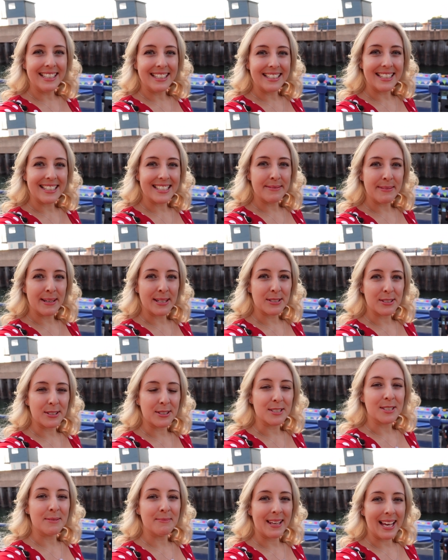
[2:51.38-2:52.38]
you need to make sure you've
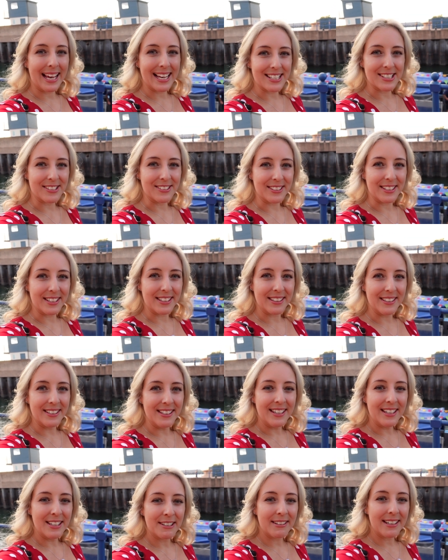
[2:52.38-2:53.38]
got some cash on you.
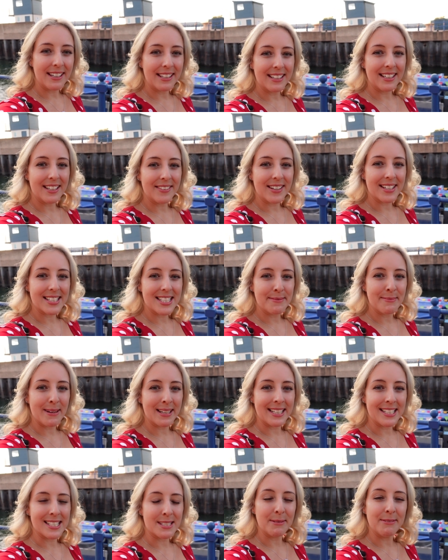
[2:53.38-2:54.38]
Craig and I have actually
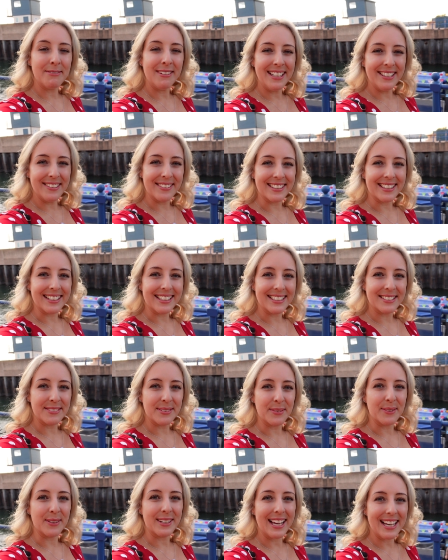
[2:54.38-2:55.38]
managed to be really organised.
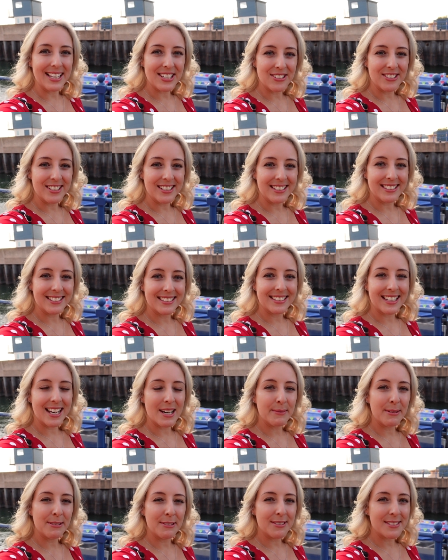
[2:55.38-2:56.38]
We've got cash on us
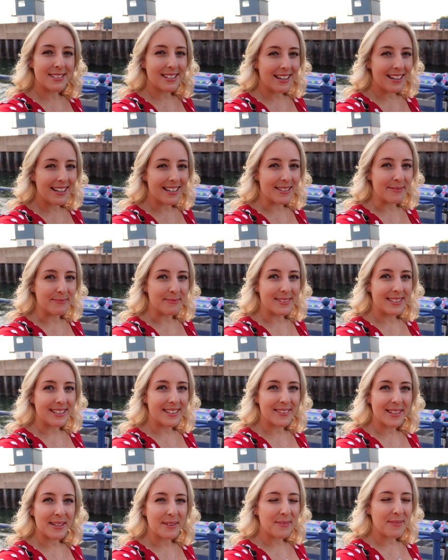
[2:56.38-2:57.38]
and we're on time.
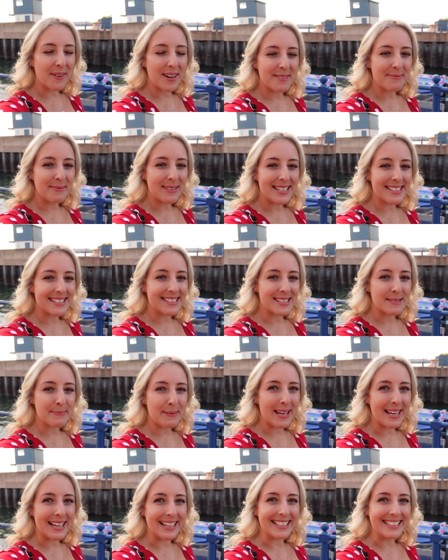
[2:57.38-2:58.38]
We're like five minutes to
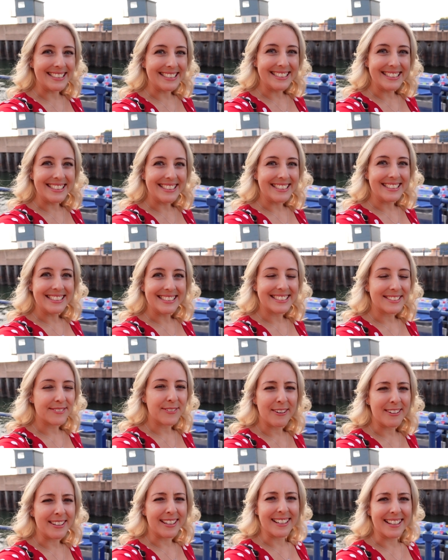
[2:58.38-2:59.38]
spare. It's
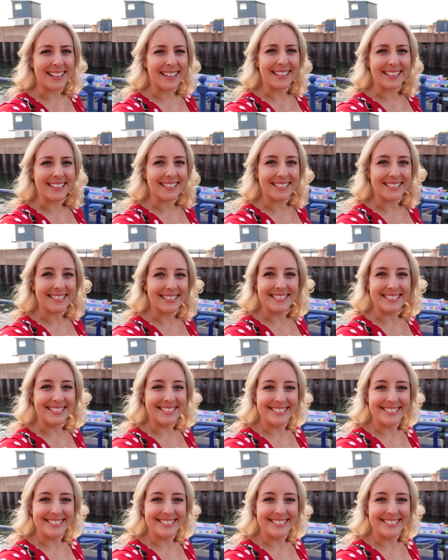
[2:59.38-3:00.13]
very unlike us.